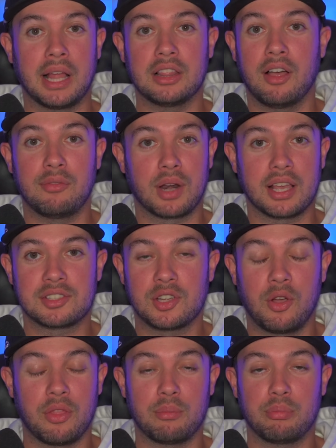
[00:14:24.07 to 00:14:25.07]
I love what I
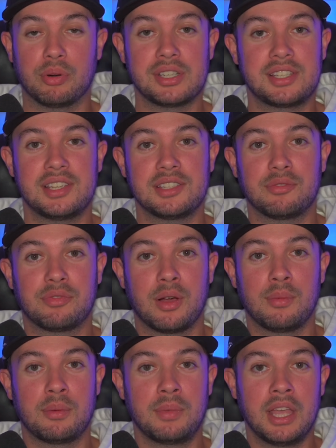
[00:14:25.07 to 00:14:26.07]
saw in the preseason
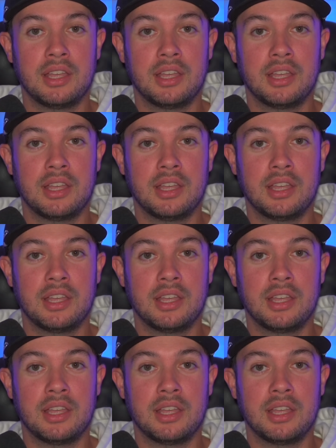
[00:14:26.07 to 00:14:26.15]
from him.